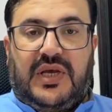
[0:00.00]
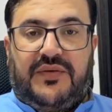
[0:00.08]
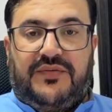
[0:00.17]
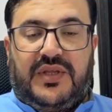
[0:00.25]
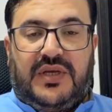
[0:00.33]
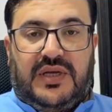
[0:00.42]

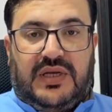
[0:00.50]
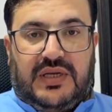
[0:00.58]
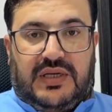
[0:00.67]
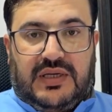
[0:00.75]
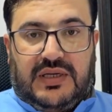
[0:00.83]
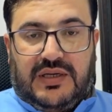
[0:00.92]
have the
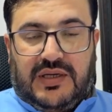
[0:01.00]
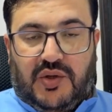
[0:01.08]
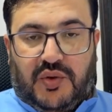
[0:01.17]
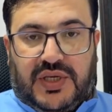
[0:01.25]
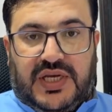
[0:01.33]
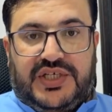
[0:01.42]

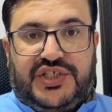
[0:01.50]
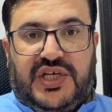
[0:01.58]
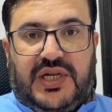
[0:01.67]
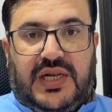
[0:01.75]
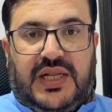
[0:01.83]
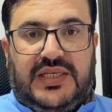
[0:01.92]

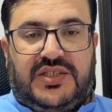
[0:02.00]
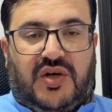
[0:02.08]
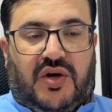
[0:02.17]
location links.